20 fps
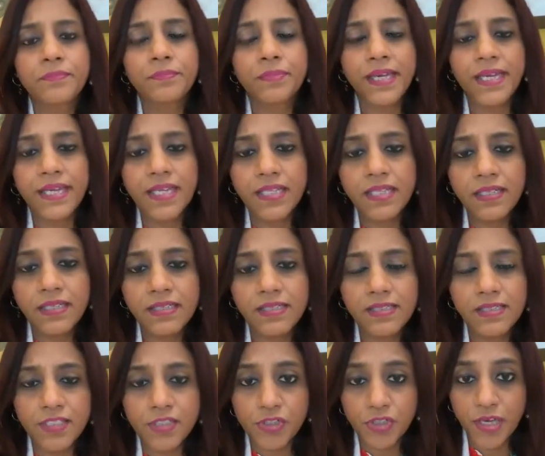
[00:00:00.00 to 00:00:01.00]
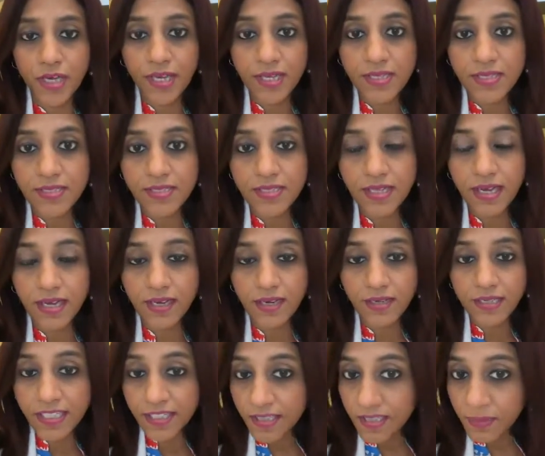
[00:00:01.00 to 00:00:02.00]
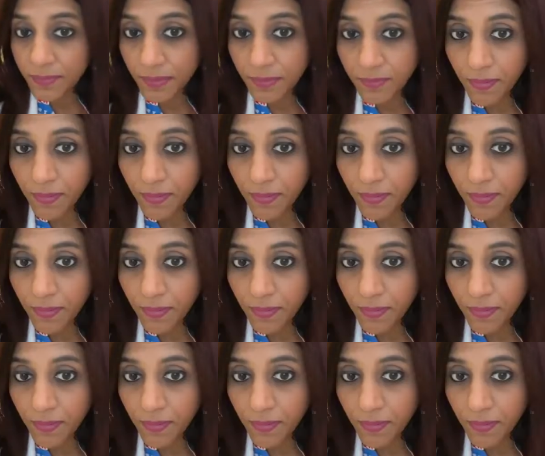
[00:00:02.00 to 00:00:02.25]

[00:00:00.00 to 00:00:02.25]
pain such as irritable